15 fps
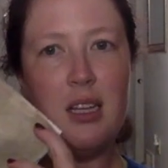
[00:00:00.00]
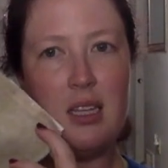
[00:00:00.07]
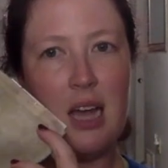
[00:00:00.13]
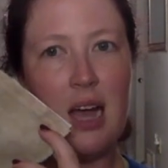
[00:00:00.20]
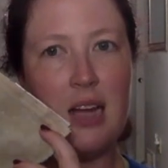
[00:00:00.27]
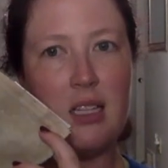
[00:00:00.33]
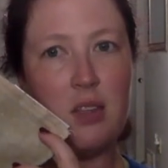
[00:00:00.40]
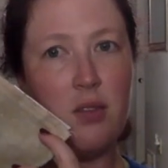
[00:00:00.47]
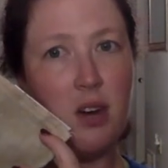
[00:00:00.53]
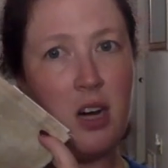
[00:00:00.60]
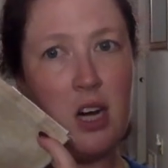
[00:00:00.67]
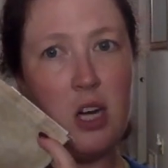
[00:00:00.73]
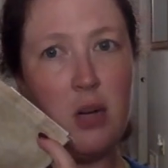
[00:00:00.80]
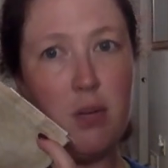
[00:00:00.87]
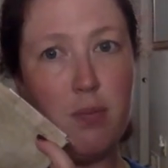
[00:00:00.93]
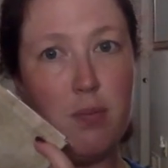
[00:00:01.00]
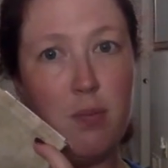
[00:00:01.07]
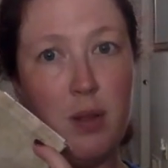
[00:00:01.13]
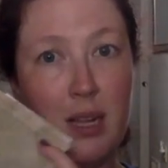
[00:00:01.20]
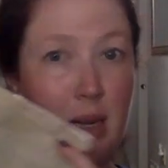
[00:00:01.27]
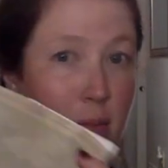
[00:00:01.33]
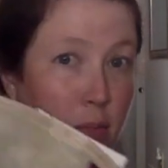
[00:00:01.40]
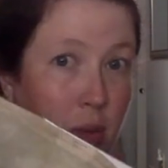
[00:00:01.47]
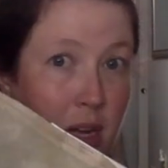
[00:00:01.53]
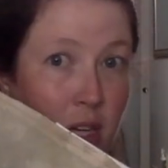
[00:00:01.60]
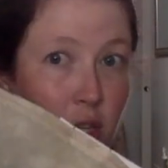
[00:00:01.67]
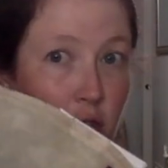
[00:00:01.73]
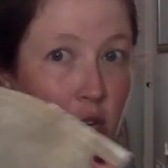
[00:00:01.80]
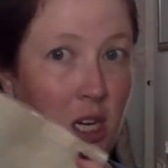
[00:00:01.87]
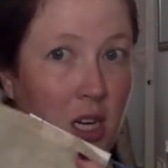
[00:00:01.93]
Yeah, it's a very good, like,
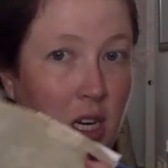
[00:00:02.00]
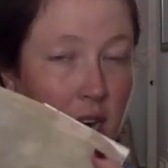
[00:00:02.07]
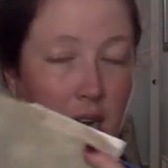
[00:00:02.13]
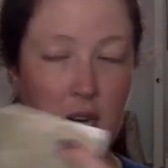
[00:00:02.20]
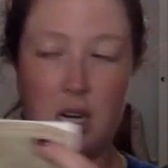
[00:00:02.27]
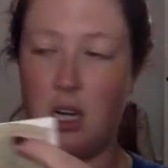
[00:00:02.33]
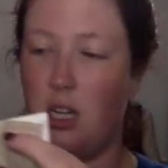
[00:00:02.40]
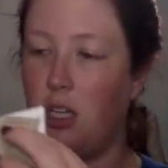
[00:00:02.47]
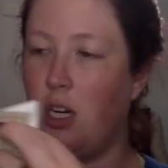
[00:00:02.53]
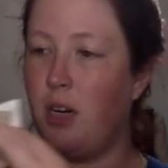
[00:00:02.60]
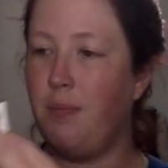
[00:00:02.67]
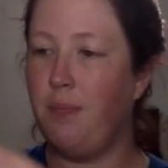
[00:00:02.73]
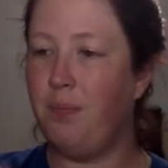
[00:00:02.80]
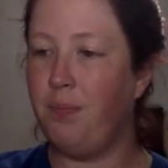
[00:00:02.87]
beachy kind of color.